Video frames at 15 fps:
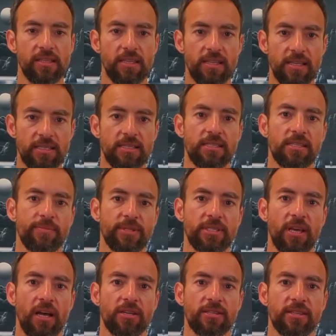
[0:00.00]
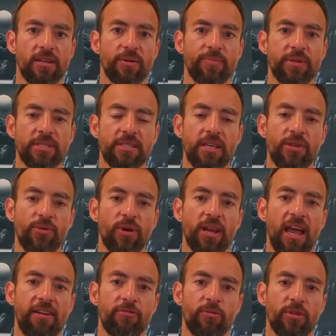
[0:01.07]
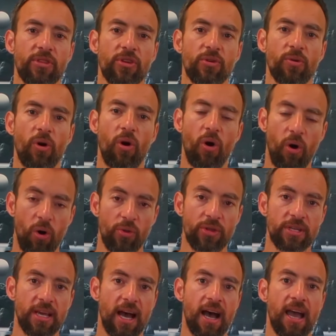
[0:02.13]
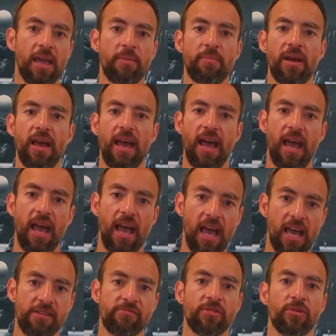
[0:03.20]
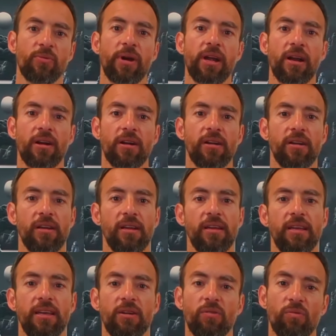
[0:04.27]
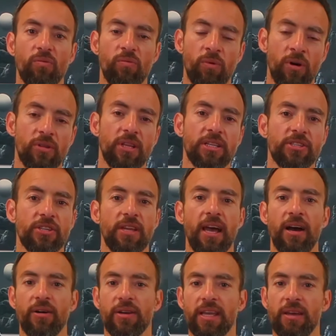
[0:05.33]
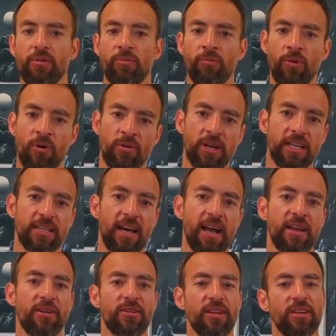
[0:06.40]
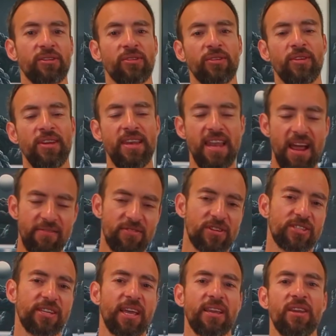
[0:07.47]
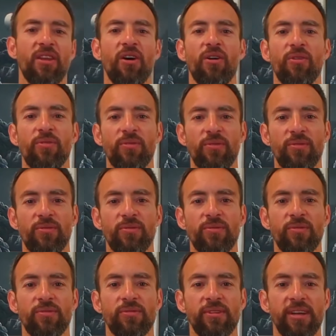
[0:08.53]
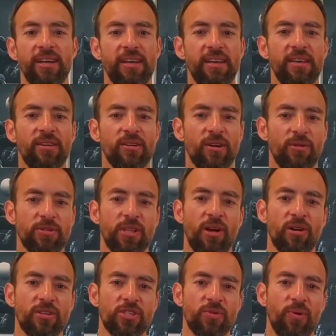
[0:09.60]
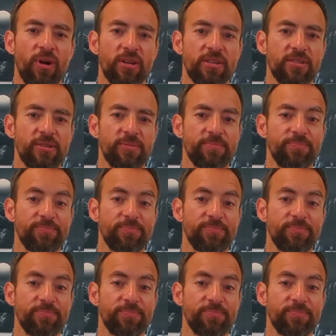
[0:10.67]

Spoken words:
This is the massage therapist that you can have with you all the time, everywhere. It won't let you down. It won't get tired. It'll never say no. It'll go as long as you want it to.